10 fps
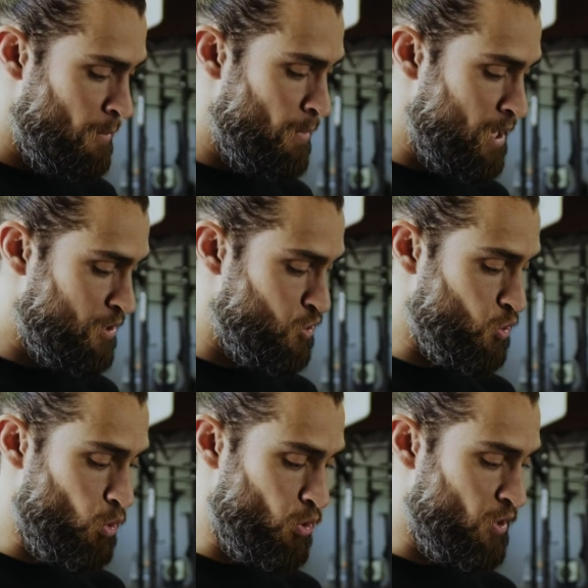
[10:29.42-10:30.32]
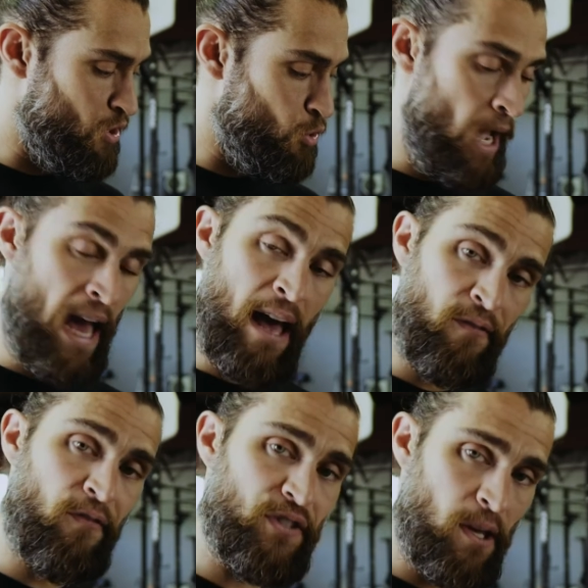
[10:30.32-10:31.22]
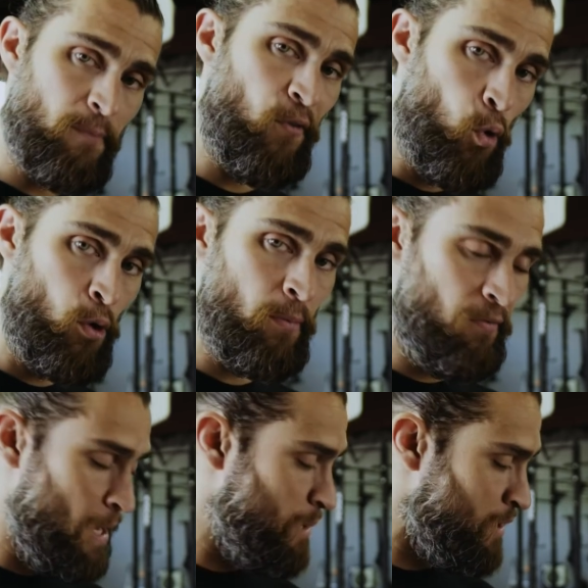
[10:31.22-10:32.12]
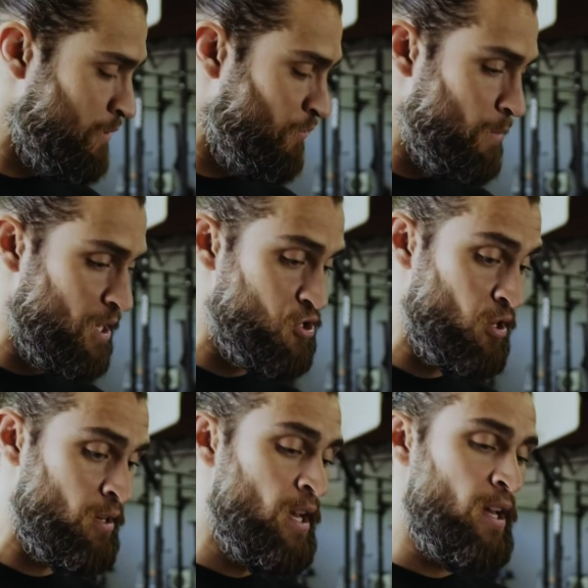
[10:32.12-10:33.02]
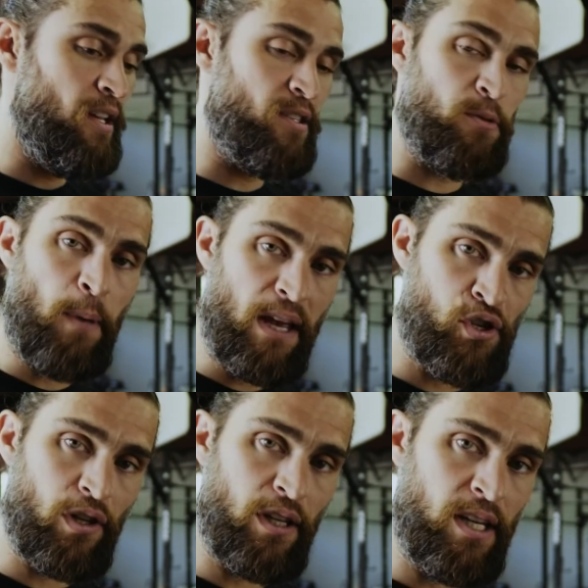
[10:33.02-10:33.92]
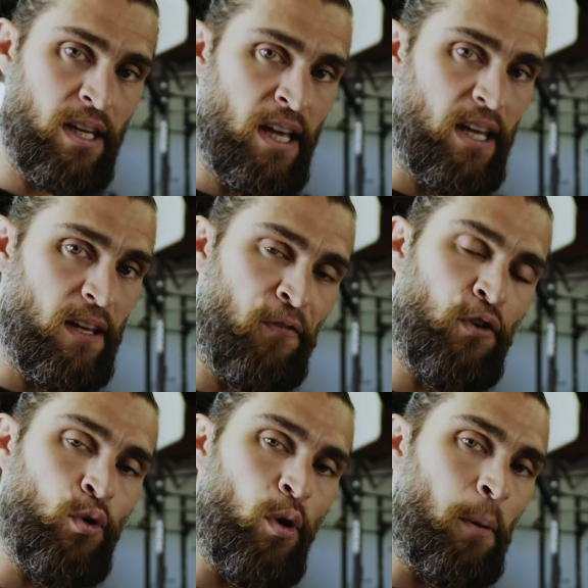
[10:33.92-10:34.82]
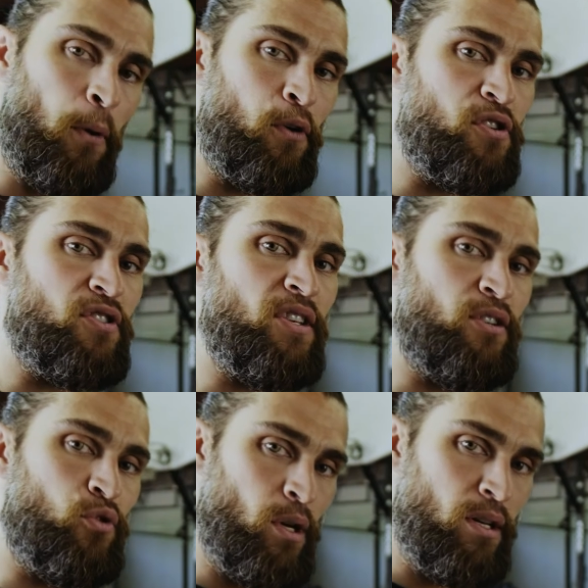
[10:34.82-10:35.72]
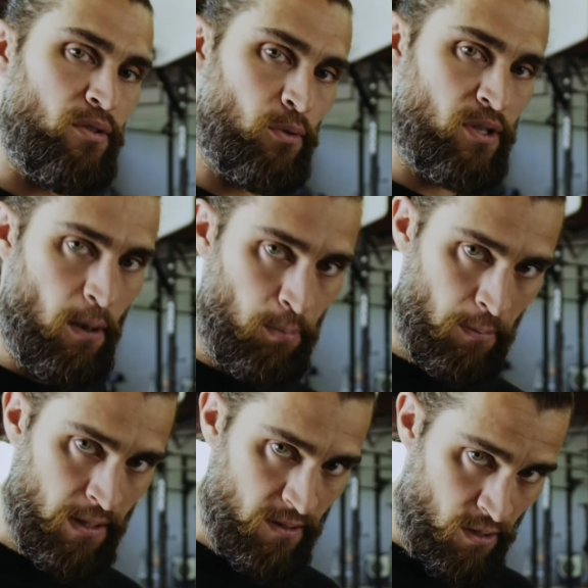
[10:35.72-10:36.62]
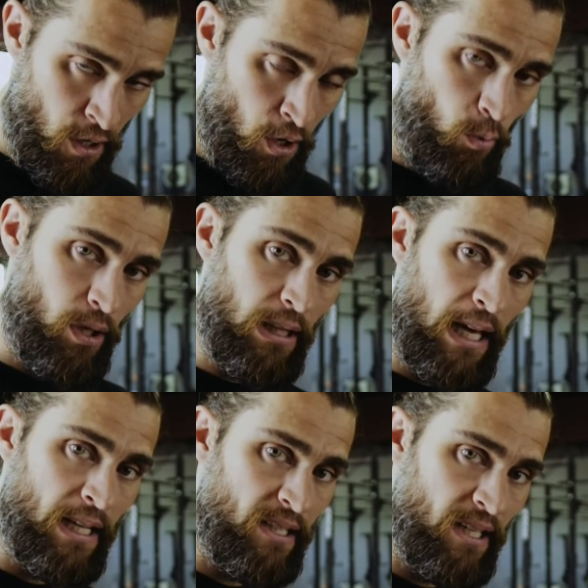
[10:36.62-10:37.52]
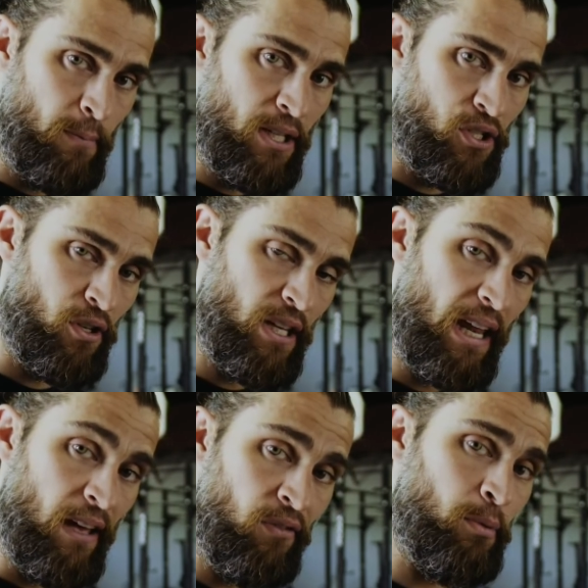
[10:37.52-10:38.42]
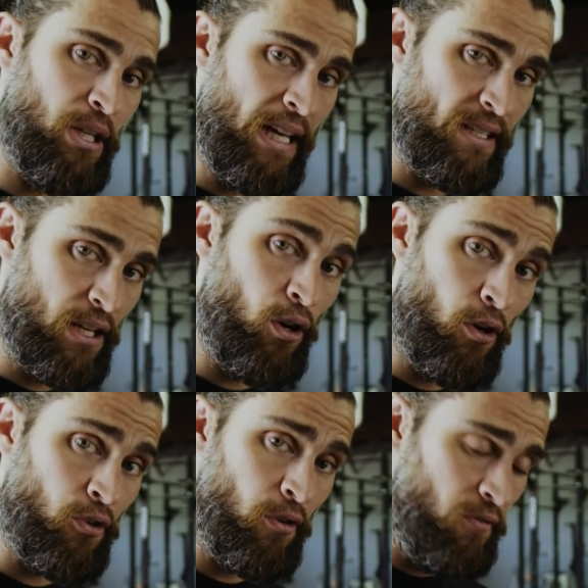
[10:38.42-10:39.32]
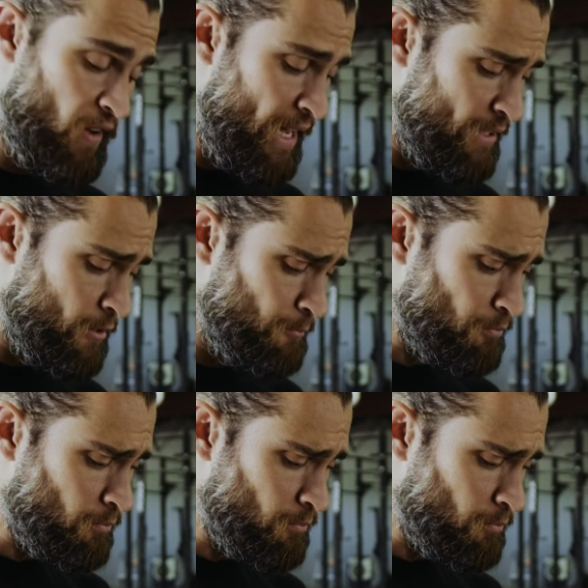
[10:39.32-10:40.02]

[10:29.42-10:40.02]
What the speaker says: Make sure that you have some form of payment information, especially if you are purchasing drinks or supplements. We like to make sure that everybody has a card on file.